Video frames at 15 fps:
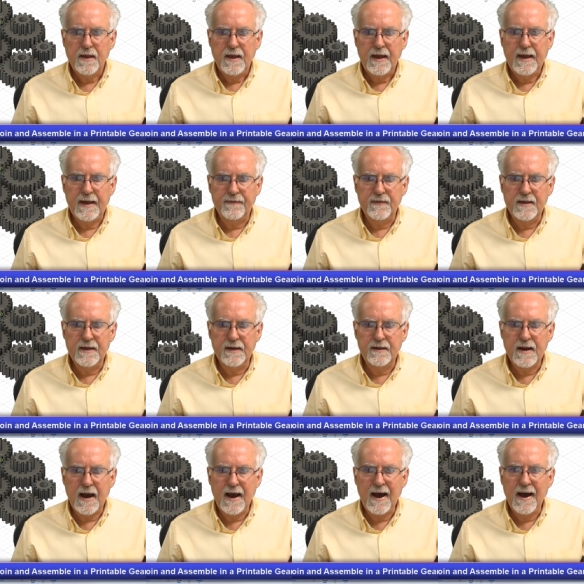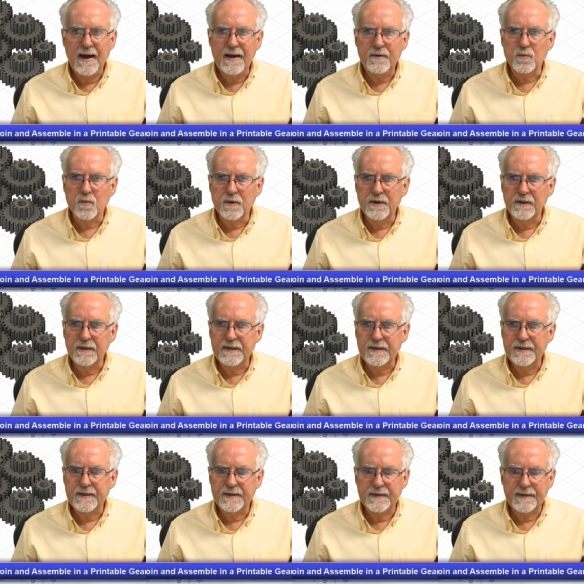And then I
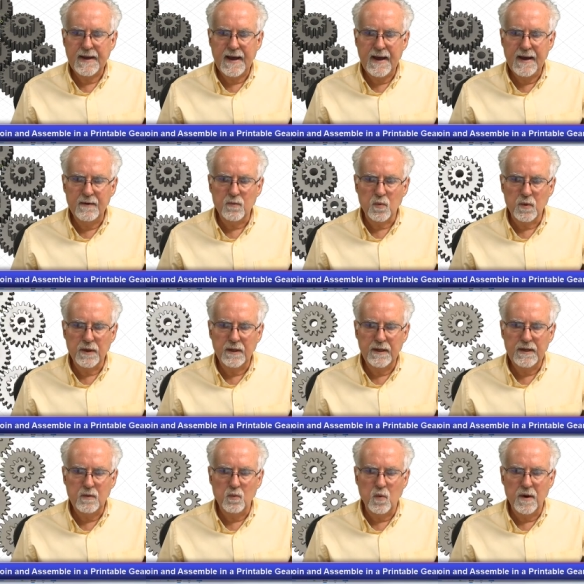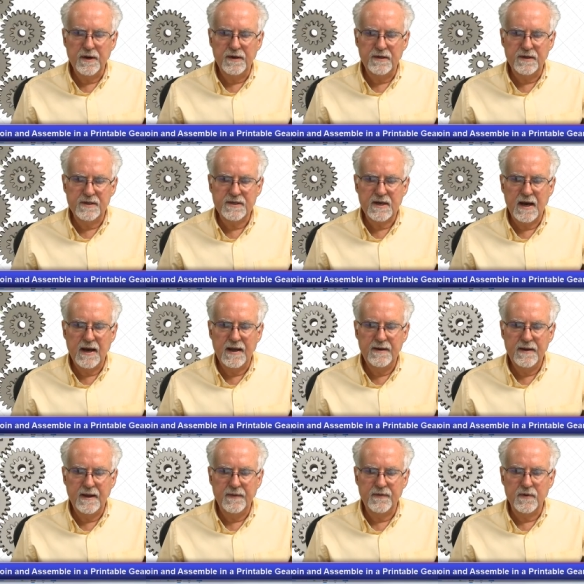really, I really want to design
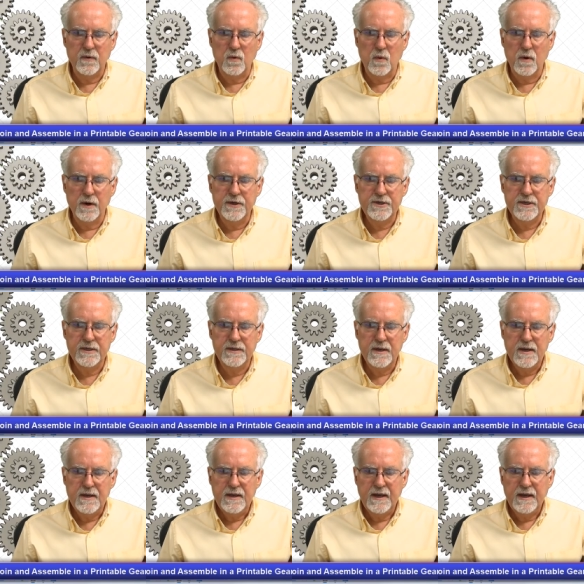at the origin.